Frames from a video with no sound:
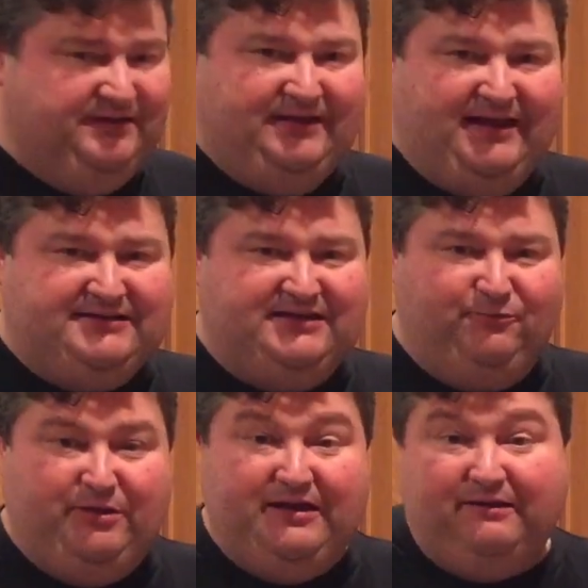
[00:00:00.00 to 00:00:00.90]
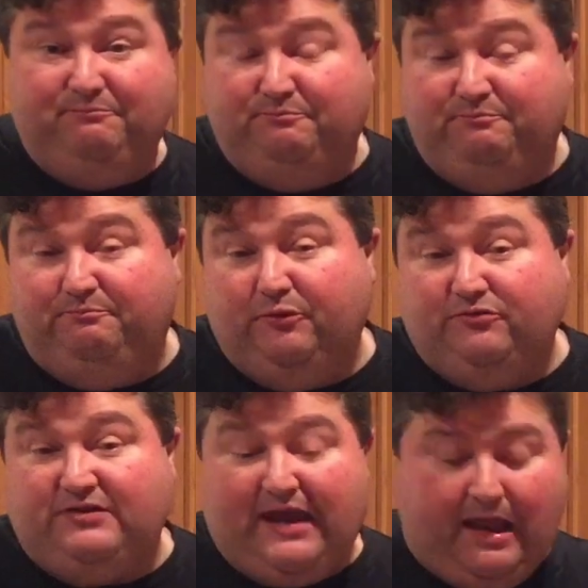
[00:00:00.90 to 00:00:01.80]
Like I said, we did
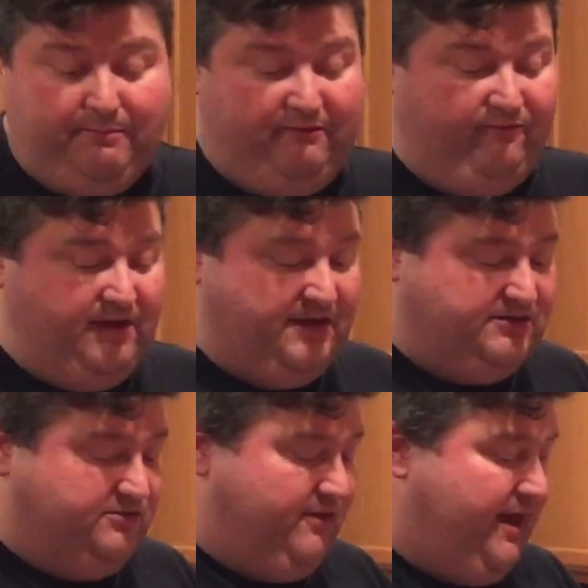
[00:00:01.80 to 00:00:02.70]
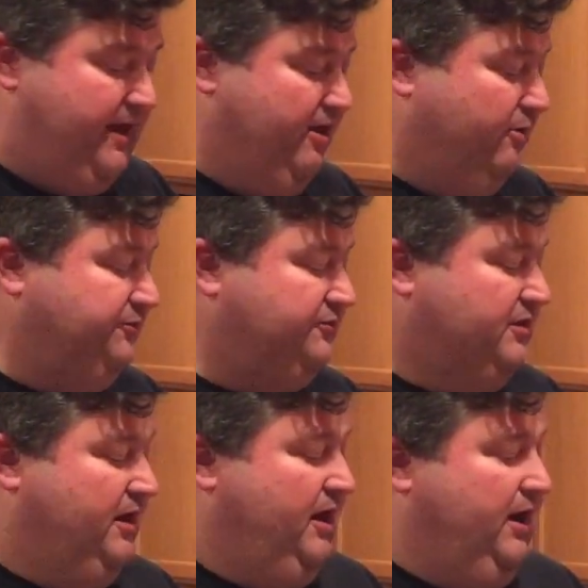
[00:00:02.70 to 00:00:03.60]
boost the ABV, so that helps.
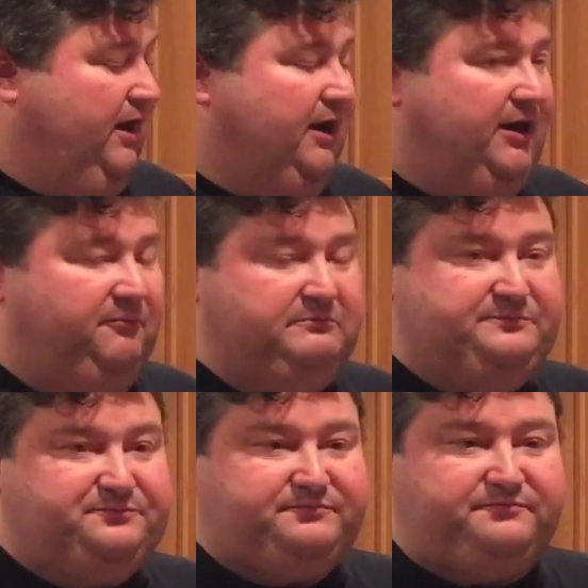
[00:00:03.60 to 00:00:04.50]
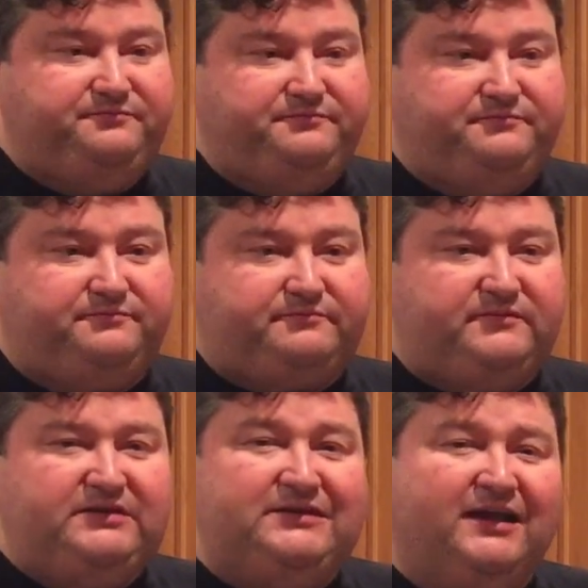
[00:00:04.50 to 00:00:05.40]

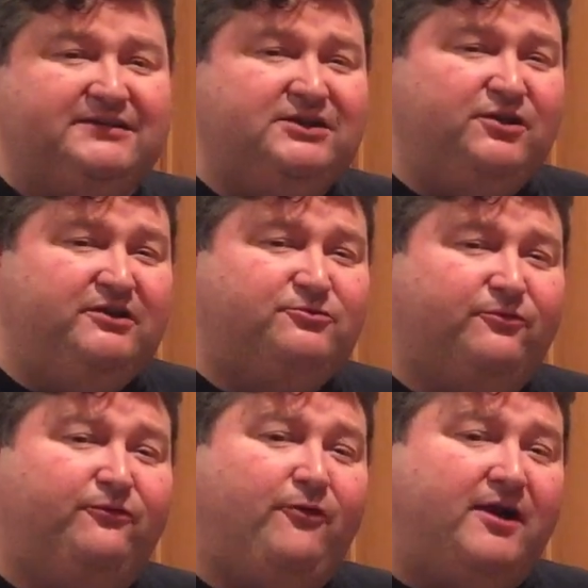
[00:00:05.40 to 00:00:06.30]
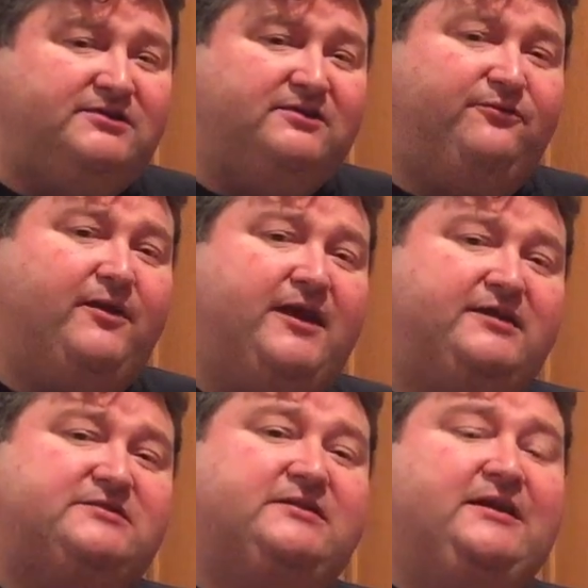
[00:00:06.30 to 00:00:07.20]
I said these were frosted
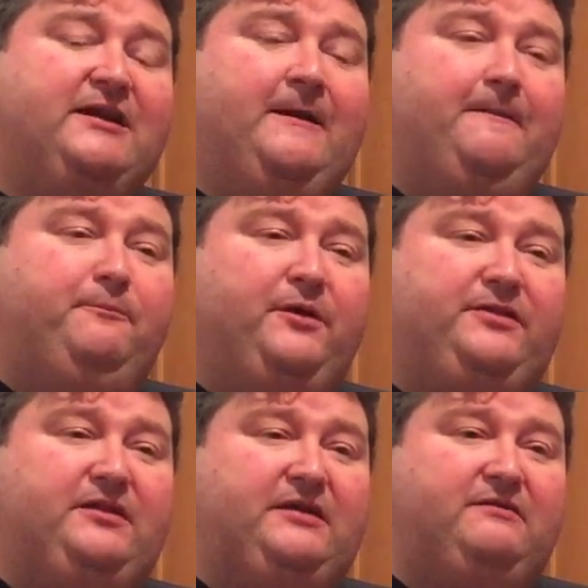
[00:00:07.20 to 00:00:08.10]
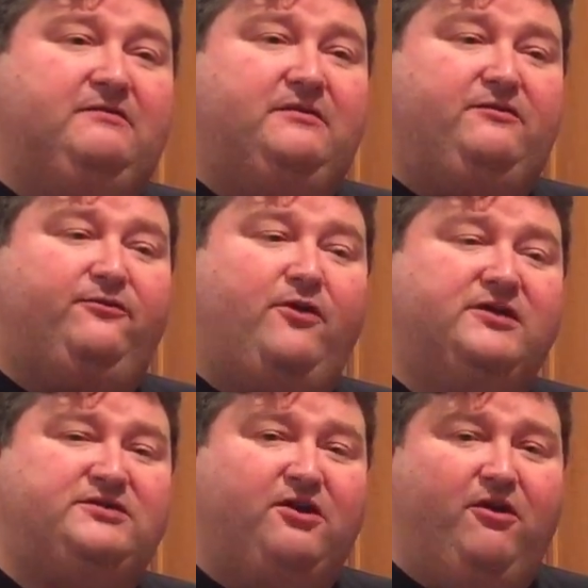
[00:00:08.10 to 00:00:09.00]
flakes, but the
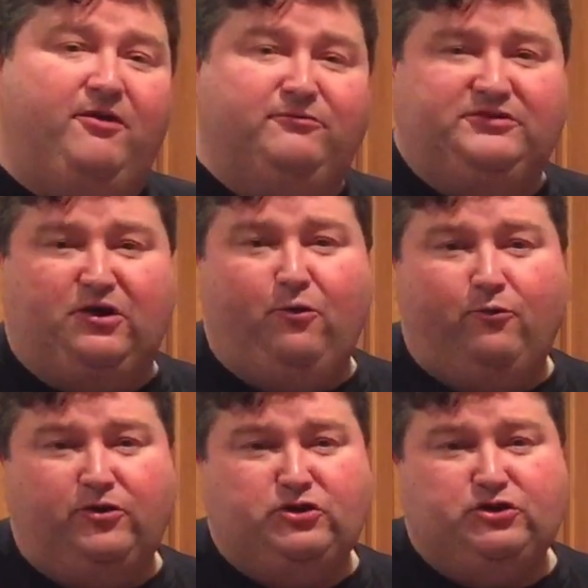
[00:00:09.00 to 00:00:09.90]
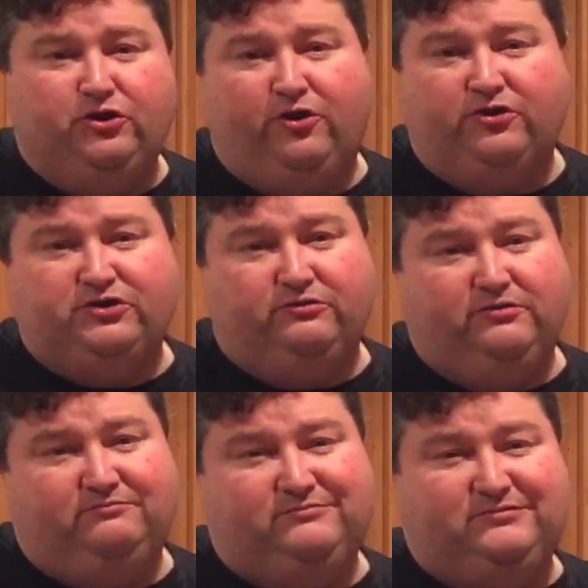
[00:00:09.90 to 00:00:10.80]
frosting on it was a corn sugar.
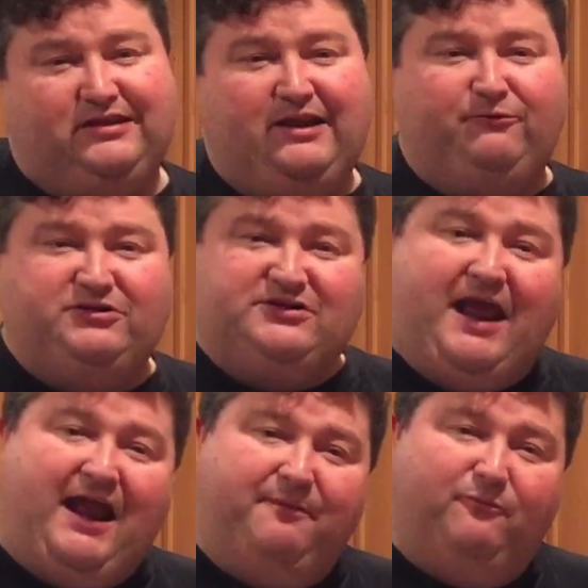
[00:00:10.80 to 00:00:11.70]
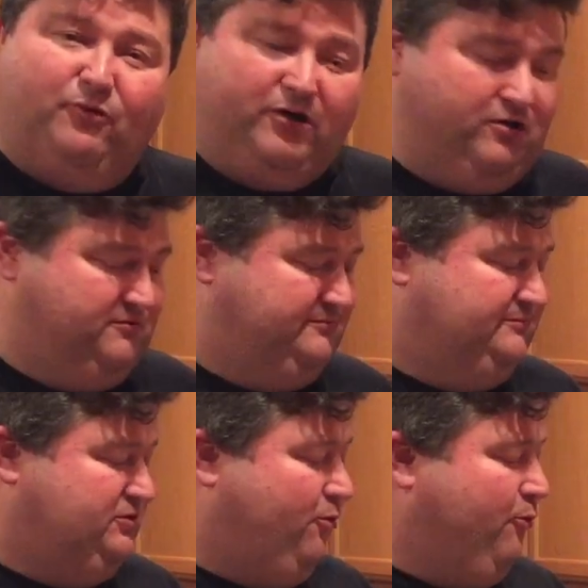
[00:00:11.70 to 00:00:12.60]
So again, we just added more
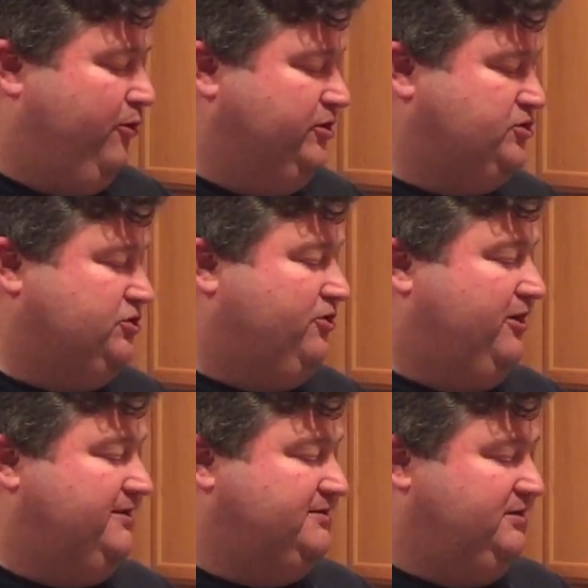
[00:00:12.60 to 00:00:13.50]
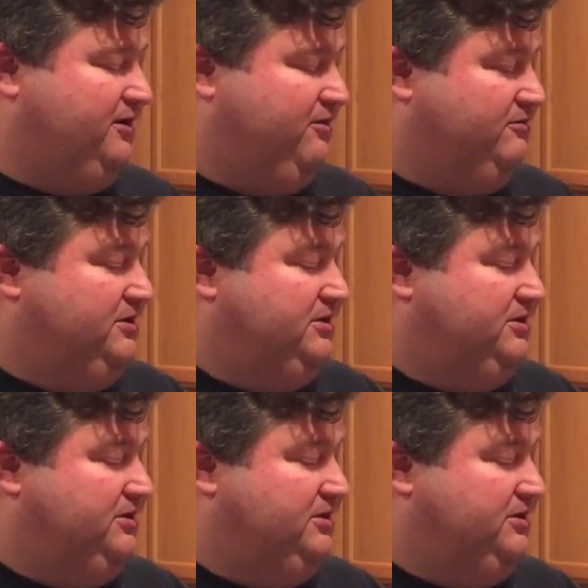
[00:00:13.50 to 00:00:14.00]
corn sugar to, you know,